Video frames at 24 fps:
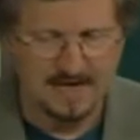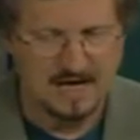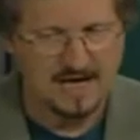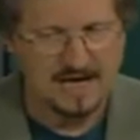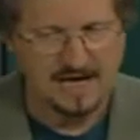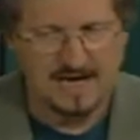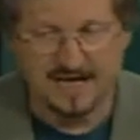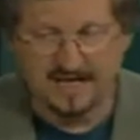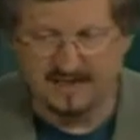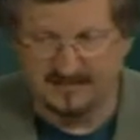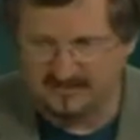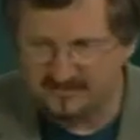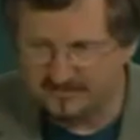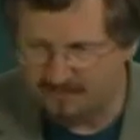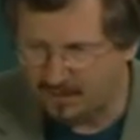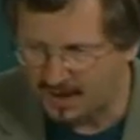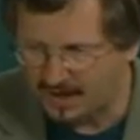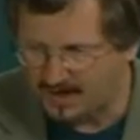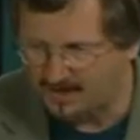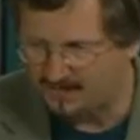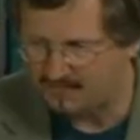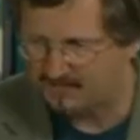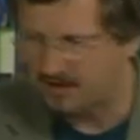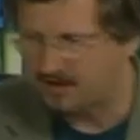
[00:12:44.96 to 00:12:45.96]
In
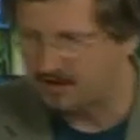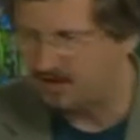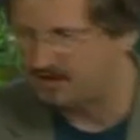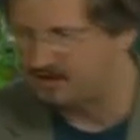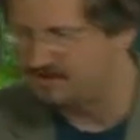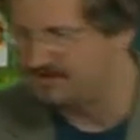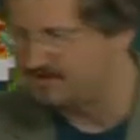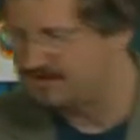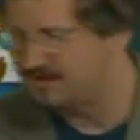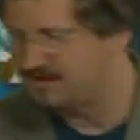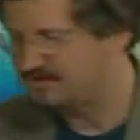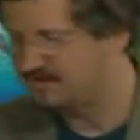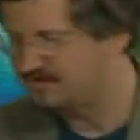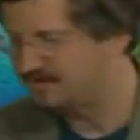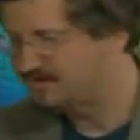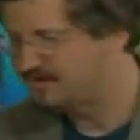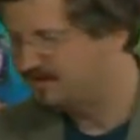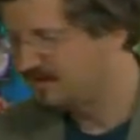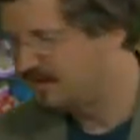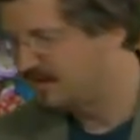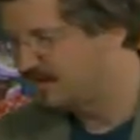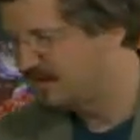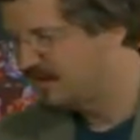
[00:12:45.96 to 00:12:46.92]
spite of all of this,